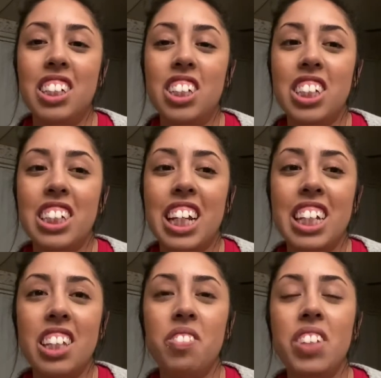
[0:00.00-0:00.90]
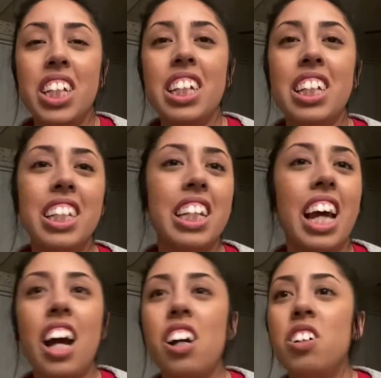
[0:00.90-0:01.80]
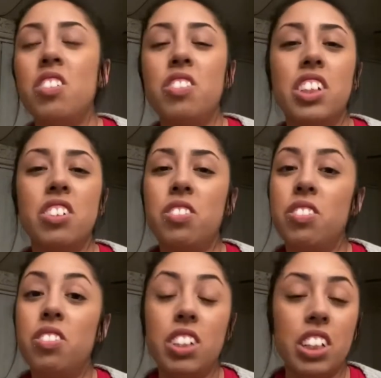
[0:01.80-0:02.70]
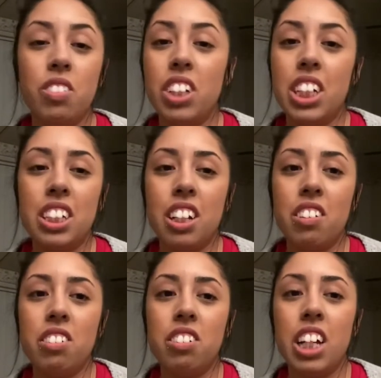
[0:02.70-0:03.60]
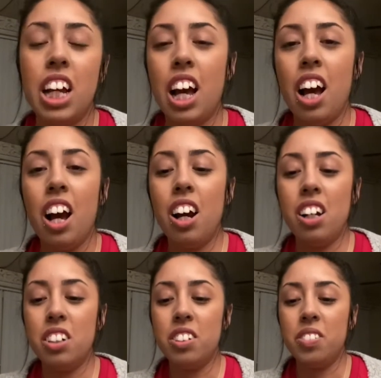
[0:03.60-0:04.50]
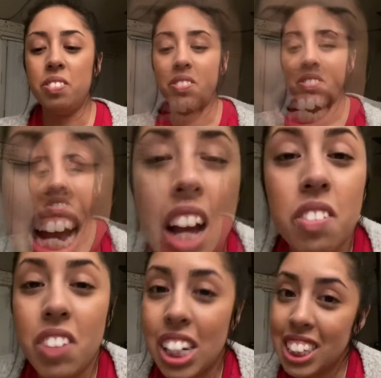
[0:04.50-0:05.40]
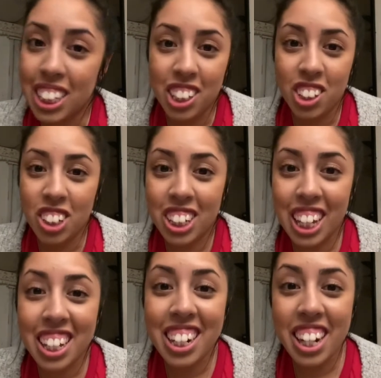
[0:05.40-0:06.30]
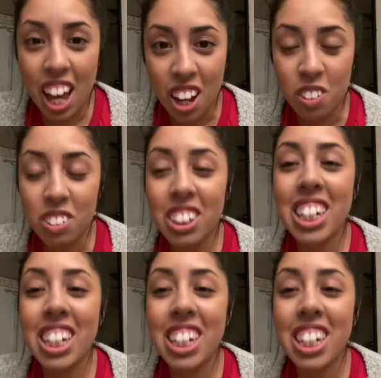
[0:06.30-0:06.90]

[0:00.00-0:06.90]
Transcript: just taking them in and out was really tough. My teeth look like now.